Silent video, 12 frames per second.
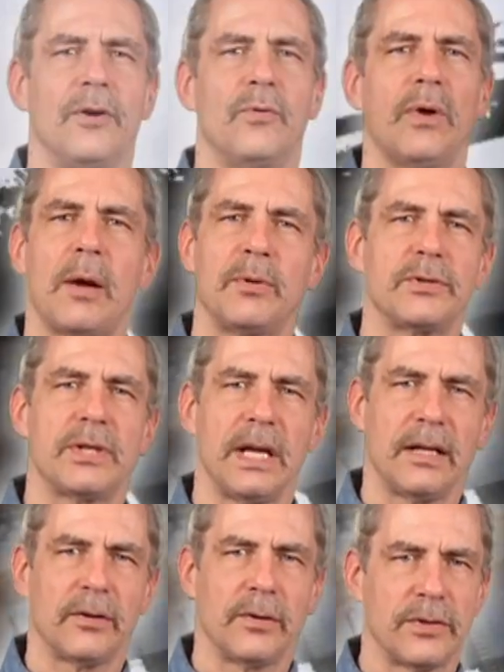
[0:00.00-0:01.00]
Robert
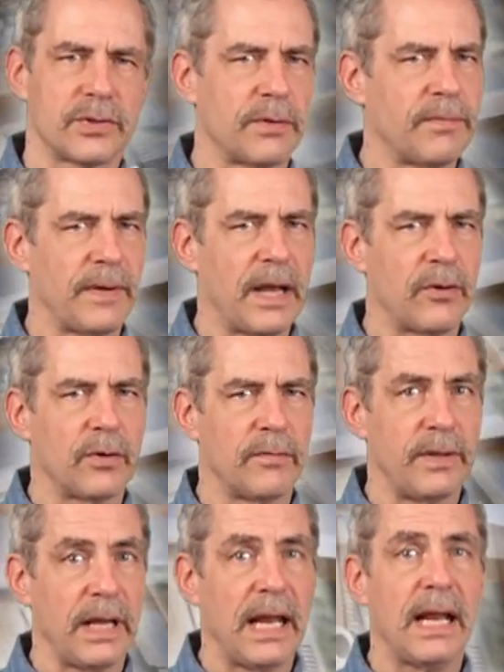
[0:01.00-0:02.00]
Taylor is the founder
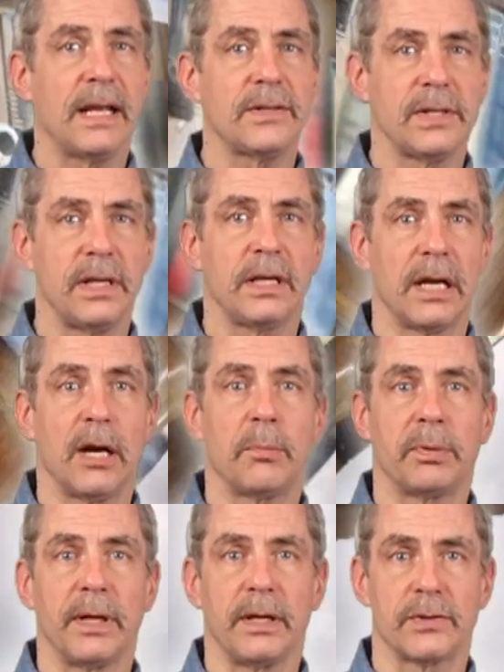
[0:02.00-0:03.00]
of the Antique
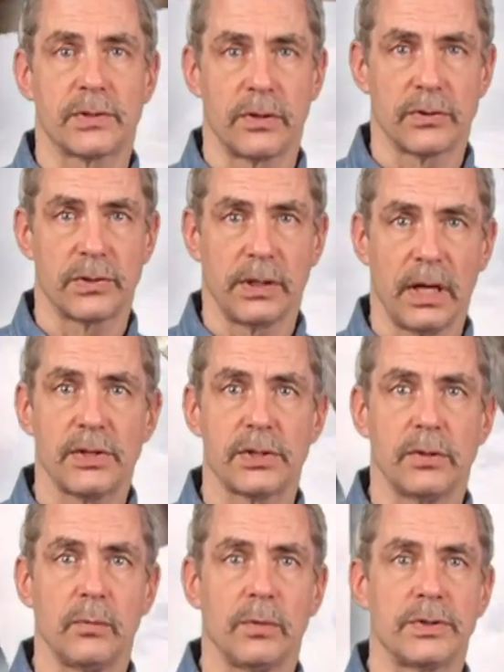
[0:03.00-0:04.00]
Airplane Association,